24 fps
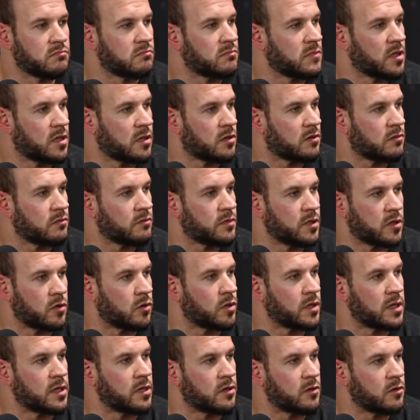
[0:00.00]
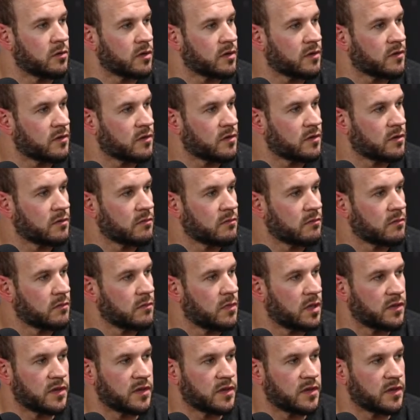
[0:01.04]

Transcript: you don't need to do this. It's